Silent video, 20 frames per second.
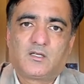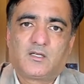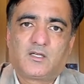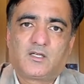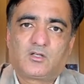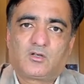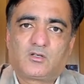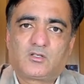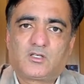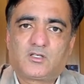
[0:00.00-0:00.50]

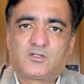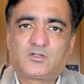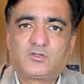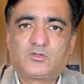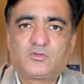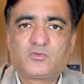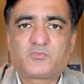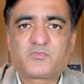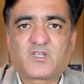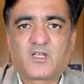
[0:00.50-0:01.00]
In order
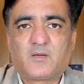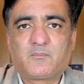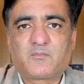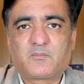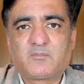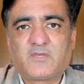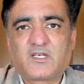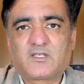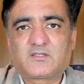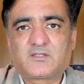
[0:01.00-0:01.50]
to
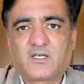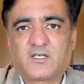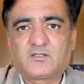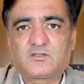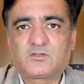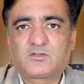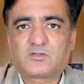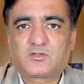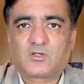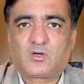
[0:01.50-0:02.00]
make
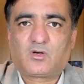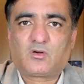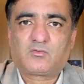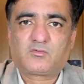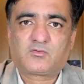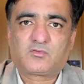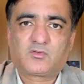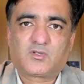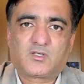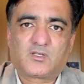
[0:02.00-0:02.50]
sense
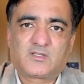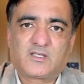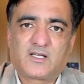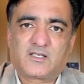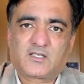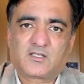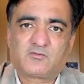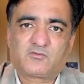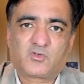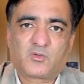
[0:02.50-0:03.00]
of
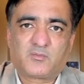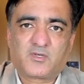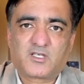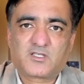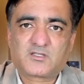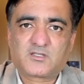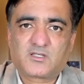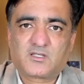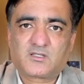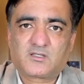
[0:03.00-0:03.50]
that
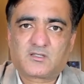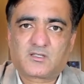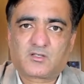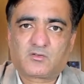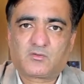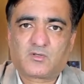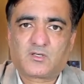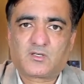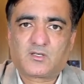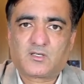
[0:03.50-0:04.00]
information
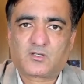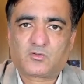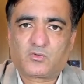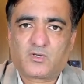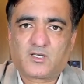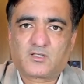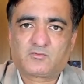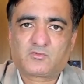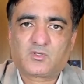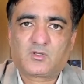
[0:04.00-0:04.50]

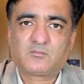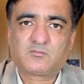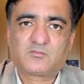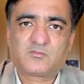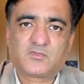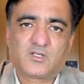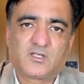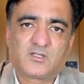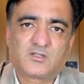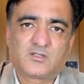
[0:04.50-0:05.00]
acquired
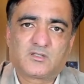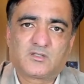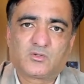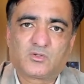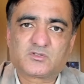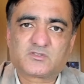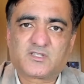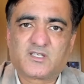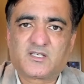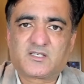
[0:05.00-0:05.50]
from
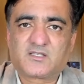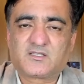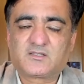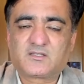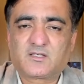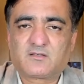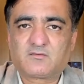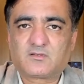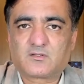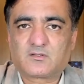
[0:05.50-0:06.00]
those
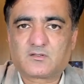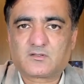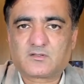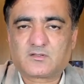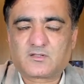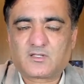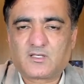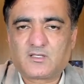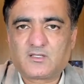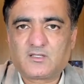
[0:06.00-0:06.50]
87
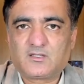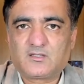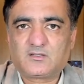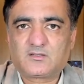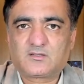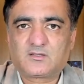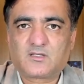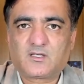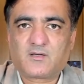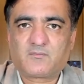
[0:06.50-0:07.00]

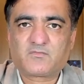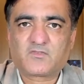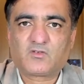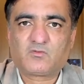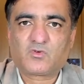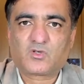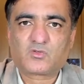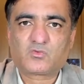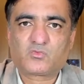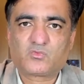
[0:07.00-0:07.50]
studies,
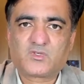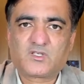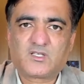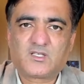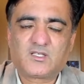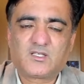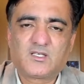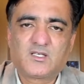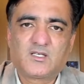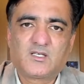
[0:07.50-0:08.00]
what
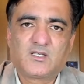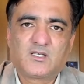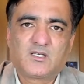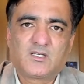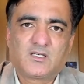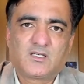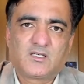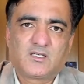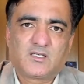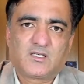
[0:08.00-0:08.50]
we
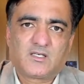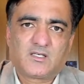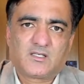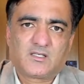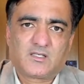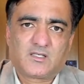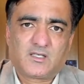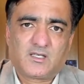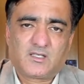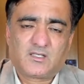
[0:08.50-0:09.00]

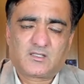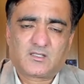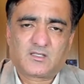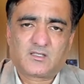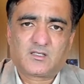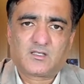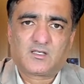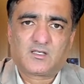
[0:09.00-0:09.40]
did